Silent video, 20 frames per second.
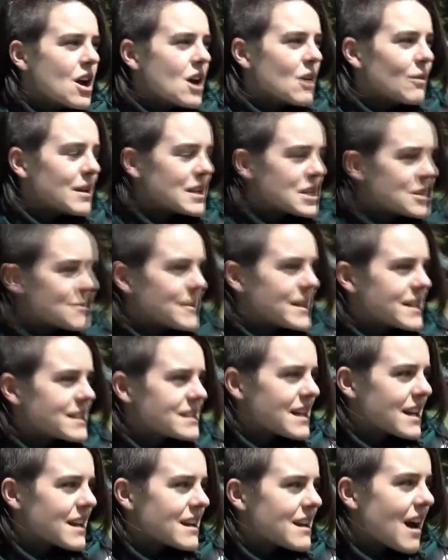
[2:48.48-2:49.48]
which means
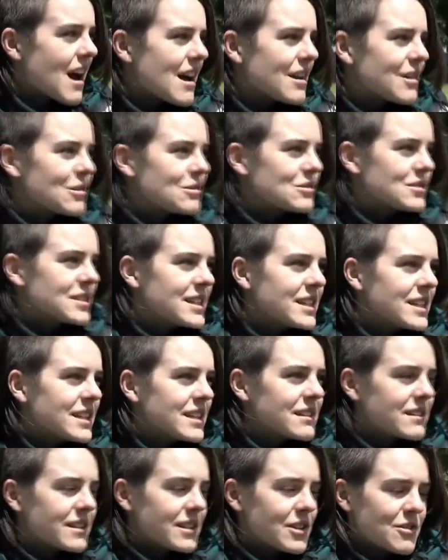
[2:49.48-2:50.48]
that not
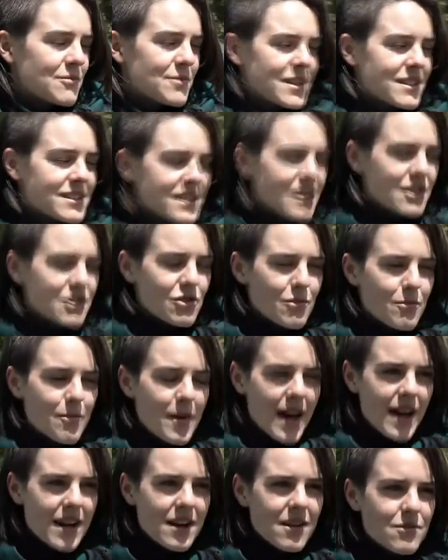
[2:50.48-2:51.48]
only the European Central
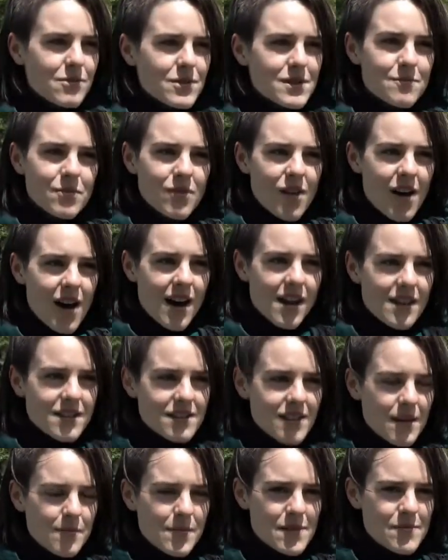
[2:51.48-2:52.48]
Bank was blocked,
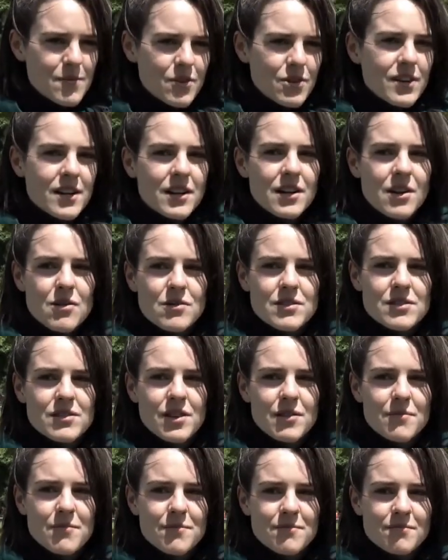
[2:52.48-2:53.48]
that people couldn't go to
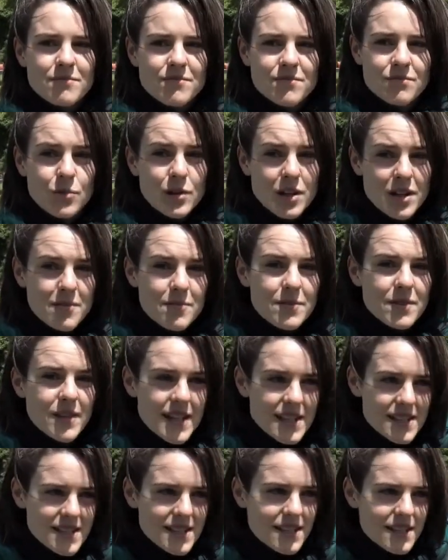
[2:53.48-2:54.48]
their
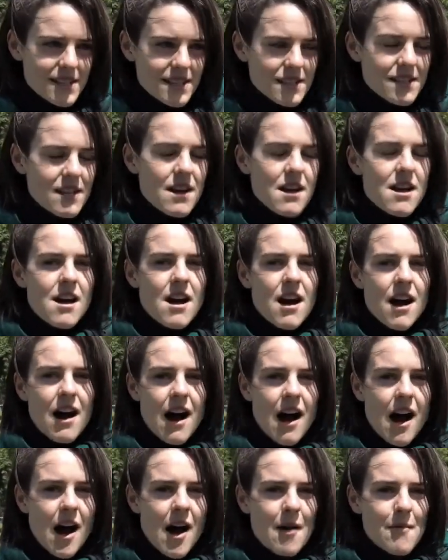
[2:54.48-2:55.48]
workplaces,
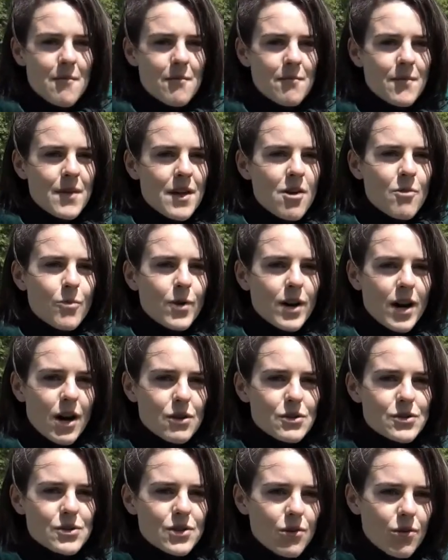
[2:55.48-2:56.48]
but
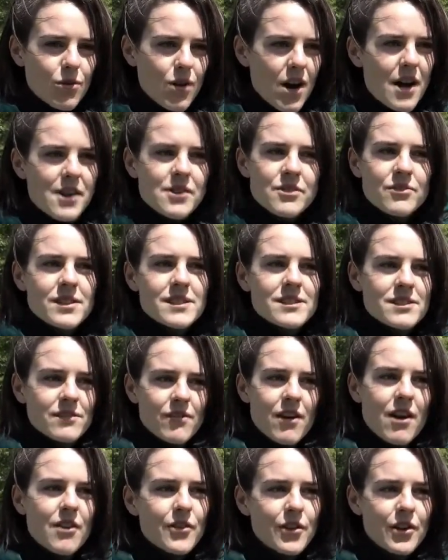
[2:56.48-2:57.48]
also hundreds of
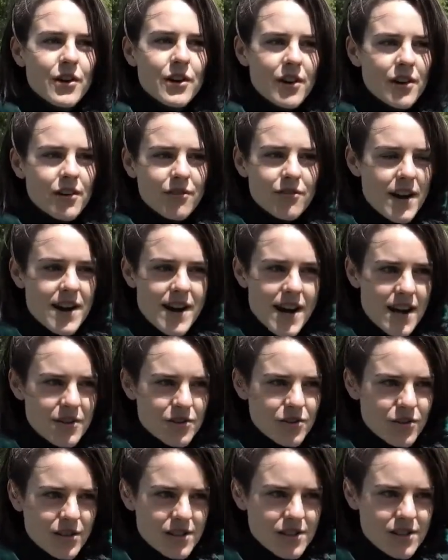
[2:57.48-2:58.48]
other
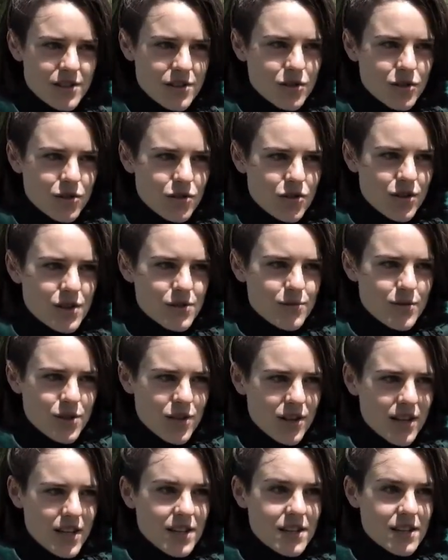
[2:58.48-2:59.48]
financial institutions which
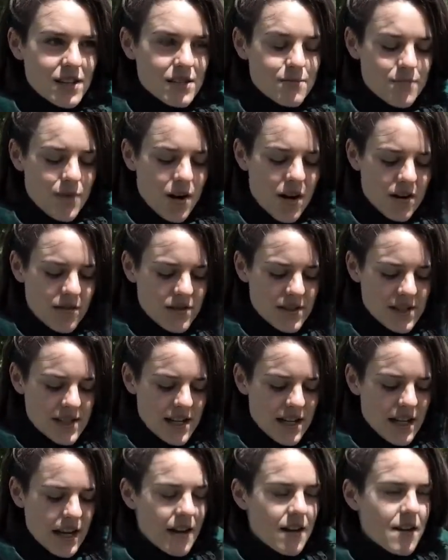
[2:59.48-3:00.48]
are in this part of the
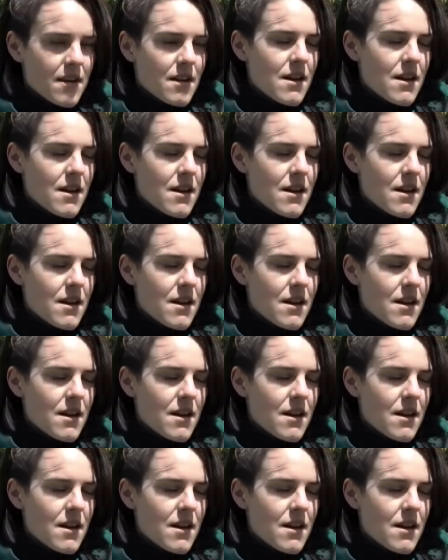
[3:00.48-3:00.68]
city.